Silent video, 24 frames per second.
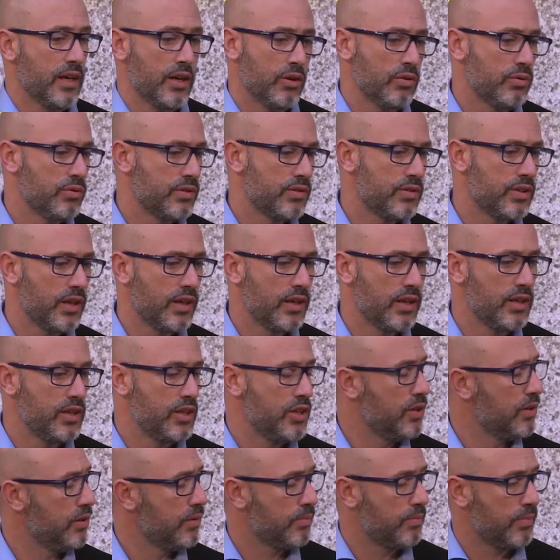I would say, you
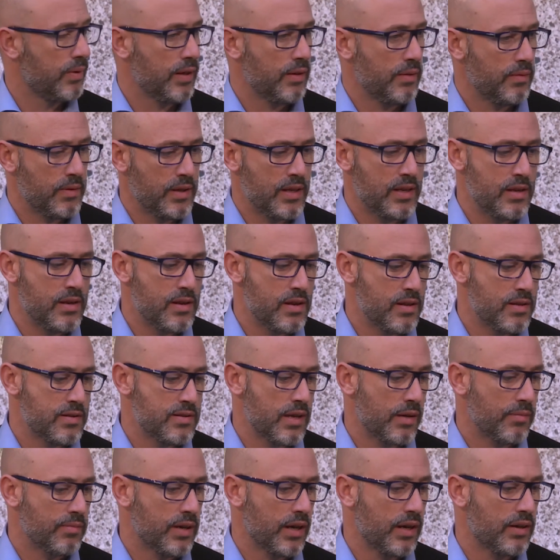know, in
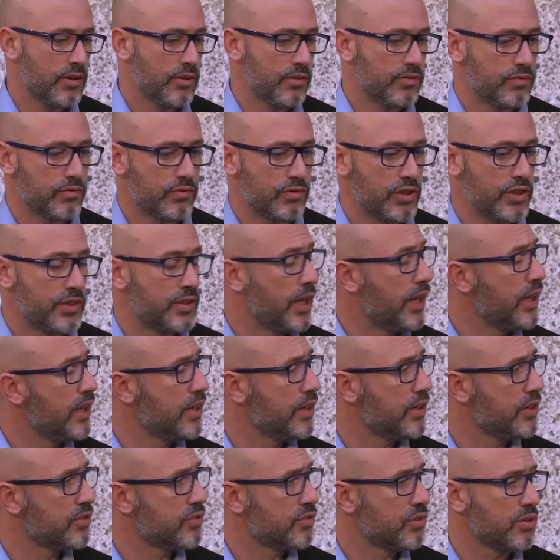some kind of
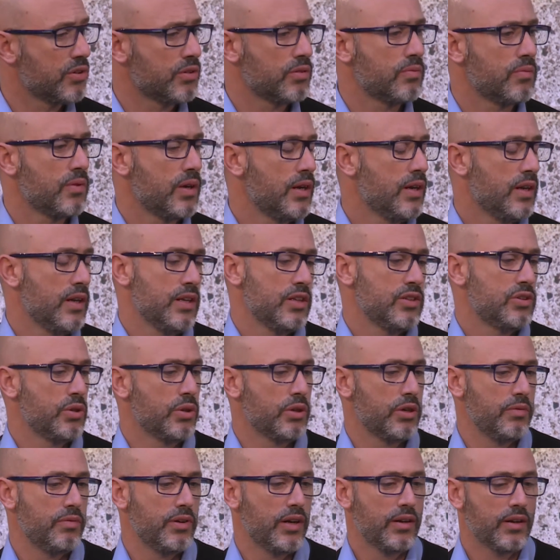retailers. Or to
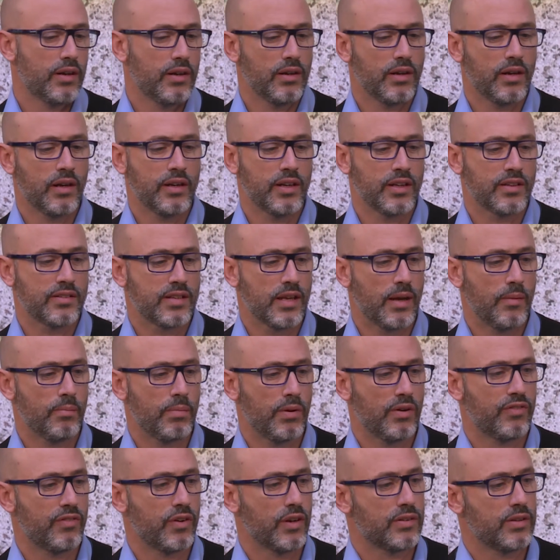give an
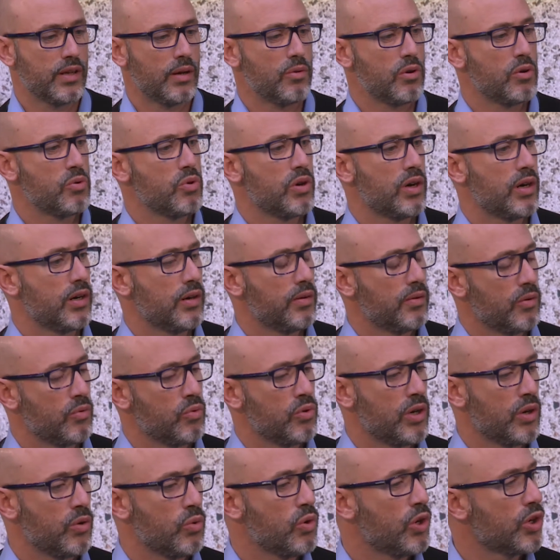example, for example,
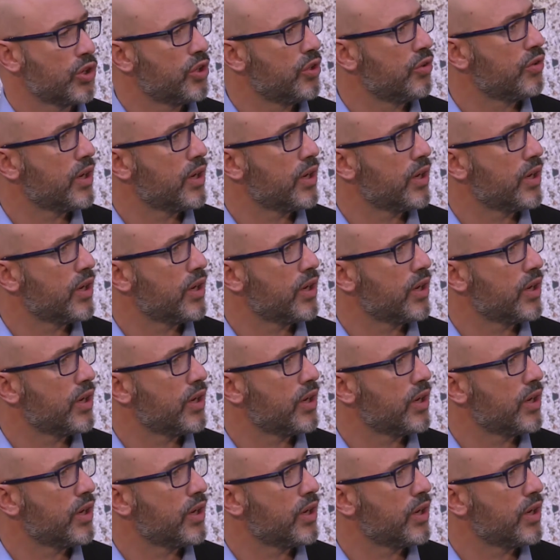we're working